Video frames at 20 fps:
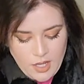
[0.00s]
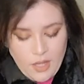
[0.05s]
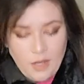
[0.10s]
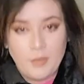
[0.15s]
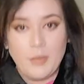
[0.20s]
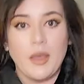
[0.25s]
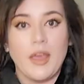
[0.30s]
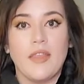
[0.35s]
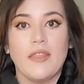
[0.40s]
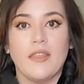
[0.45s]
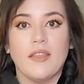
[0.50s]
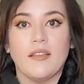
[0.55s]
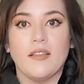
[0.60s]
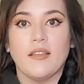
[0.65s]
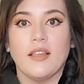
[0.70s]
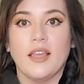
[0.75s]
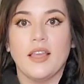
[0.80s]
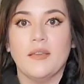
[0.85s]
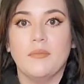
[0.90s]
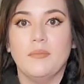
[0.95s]
Um, and this
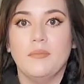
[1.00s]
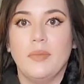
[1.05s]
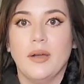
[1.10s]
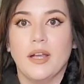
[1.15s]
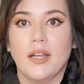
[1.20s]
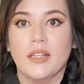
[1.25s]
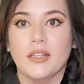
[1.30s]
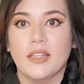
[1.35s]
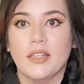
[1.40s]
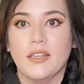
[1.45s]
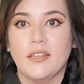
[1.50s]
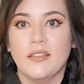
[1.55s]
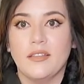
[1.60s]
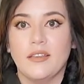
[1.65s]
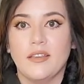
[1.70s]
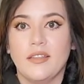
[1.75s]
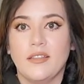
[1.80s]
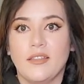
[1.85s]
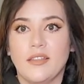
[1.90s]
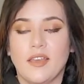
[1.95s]
like buckling
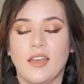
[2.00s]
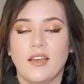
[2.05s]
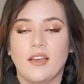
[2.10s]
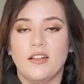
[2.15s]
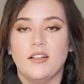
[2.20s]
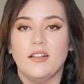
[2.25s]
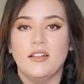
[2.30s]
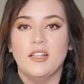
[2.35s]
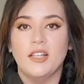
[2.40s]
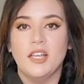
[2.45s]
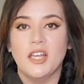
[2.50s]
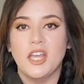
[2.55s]
detail.